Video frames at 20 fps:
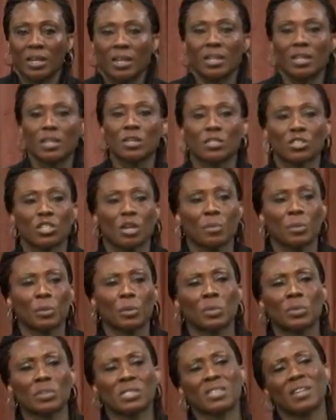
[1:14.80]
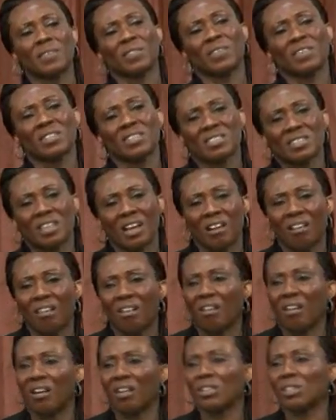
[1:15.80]
You know, some people will say things like,
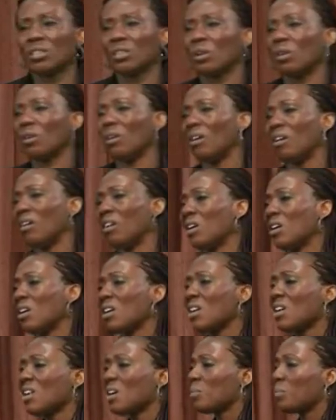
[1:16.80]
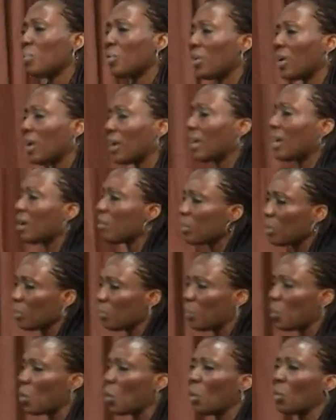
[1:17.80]
prayer can be
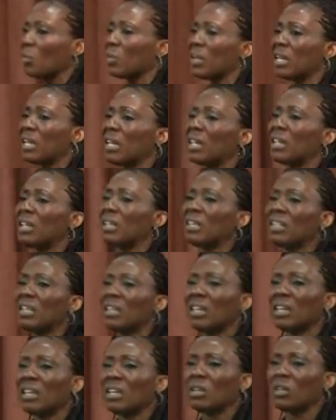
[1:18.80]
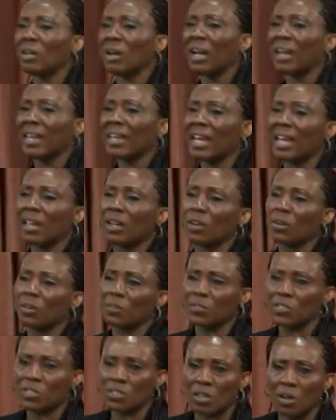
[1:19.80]
boring. You know, I hear a lot
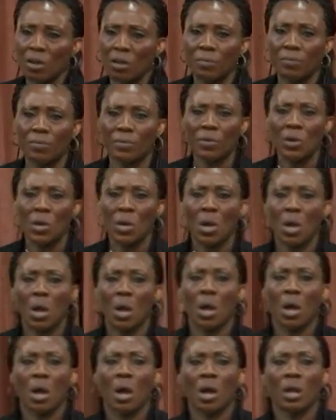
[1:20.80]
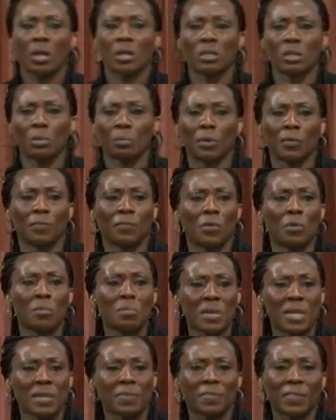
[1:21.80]
of stuff. You know, but for
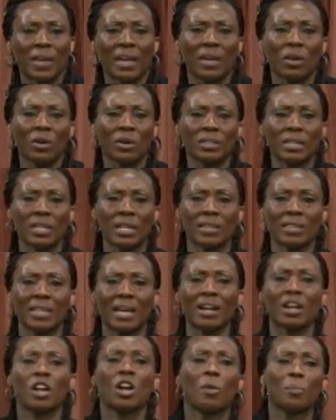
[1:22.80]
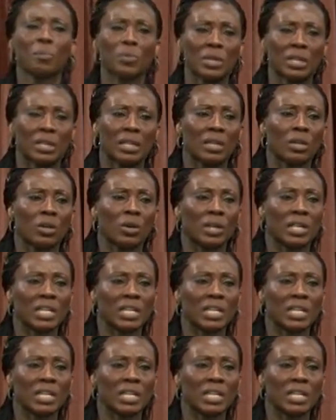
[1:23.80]
me, thank God, either corporately or